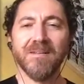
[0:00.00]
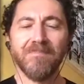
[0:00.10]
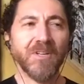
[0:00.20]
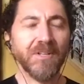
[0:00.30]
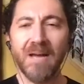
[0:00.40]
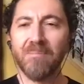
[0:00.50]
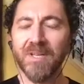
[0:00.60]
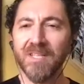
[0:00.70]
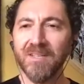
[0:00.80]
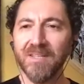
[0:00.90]

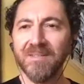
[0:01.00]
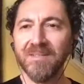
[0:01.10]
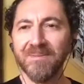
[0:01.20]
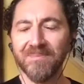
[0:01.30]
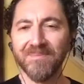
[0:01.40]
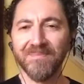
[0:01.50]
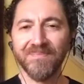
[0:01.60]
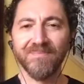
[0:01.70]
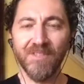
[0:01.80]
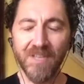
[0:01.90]
collaborating
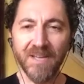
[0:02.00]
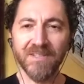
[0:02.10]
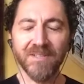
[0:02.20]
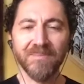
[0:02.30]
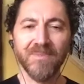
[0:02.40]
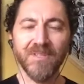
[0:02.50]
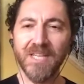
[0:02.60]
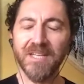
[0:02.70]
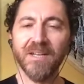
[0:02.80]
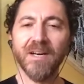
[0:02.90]
together,
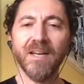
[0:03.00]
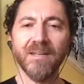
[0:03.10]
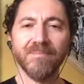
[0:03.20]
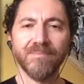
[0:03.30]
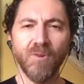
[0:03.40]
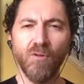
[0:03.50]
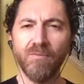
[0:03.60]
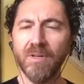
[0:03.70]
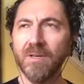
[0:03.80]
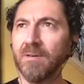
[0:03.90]
Kinan and I,
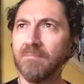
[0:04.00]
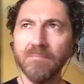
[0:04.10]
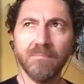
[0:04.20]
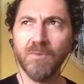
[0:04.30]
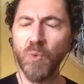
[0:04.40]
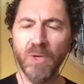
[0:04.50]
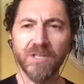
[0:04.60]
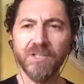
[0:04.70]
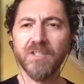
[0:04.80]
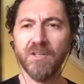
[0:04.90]
over 20
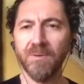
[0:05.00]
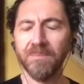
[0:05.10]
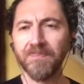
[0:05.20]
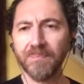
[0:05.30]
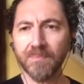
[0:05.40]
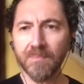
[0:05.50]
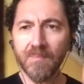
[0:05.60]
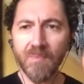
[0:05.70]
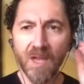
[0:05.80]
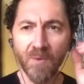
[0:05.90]
years ago.
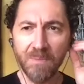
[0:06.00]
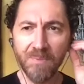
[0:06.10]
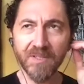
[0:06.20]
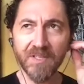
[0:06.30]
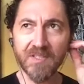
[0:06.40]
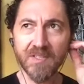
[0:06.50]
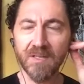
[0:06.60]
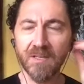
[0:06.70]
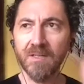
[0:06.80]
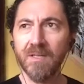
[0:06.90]
And we built this
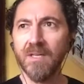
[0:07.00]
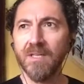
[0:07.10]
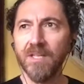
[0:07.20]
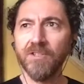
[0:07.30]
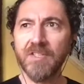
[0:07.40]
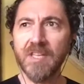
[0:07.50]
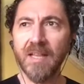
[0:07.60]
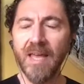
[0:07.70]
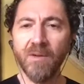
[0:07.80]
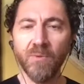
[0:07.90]
interesting
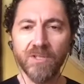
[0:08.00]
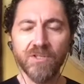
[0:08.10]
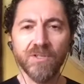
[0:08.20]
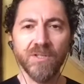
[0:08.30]
language